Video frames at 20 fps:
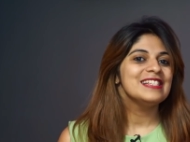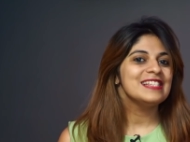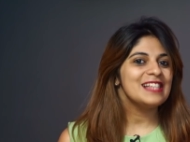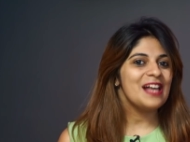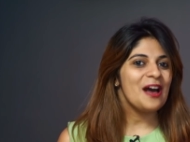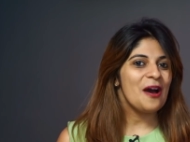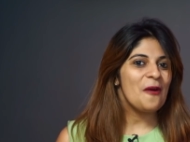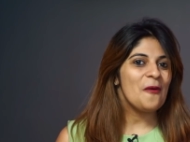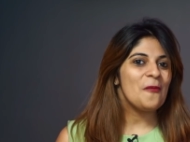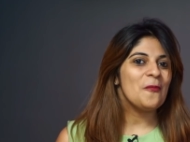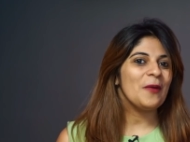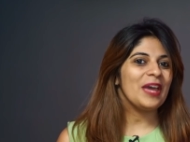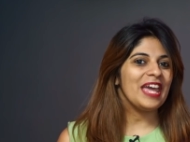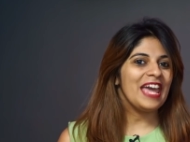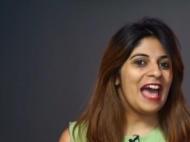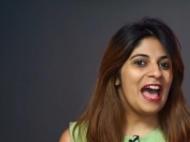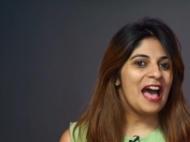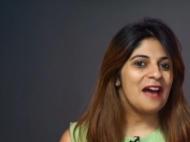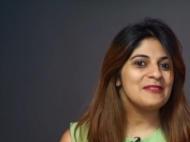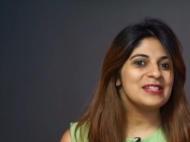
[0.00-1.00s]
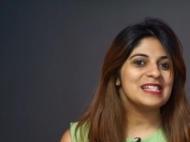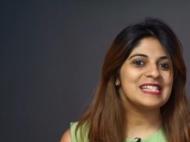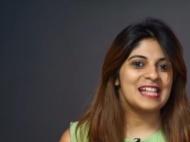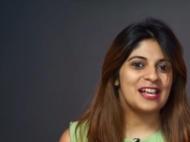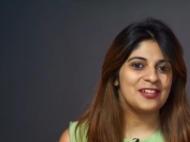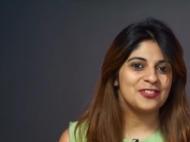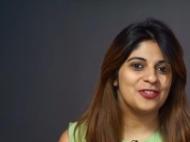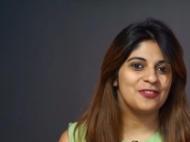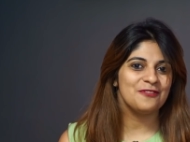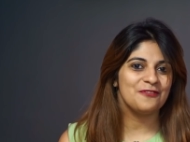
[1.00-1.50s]
So we have a
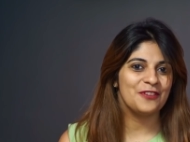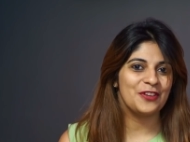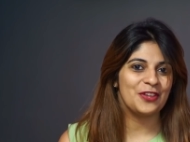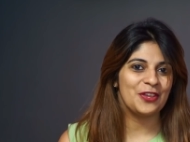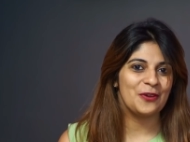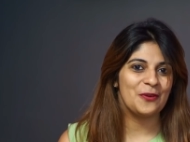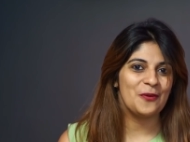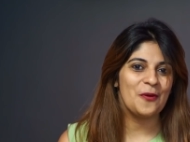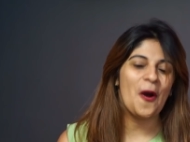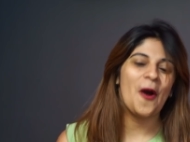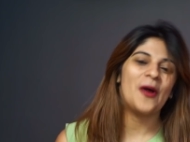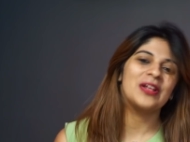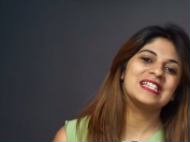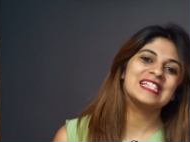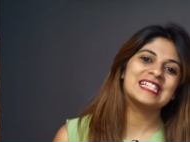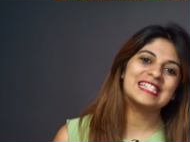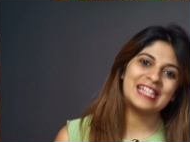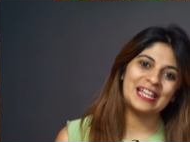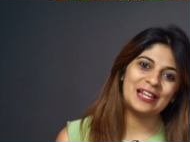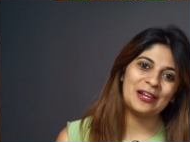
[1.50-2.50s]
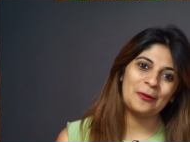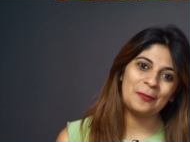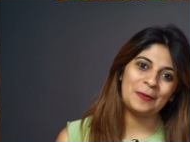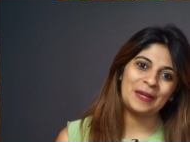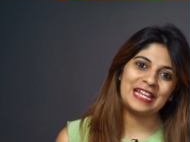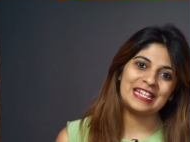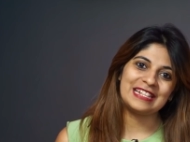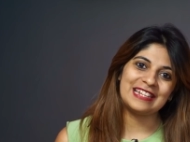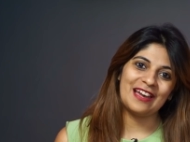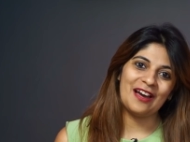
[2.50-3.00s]
session for you on
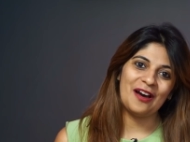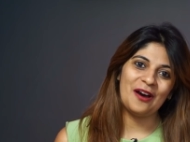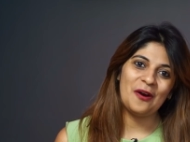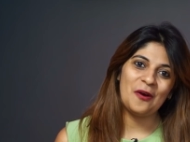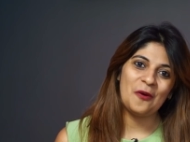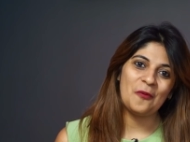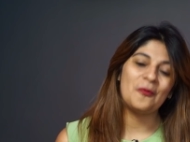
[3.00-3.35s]
Skillopedia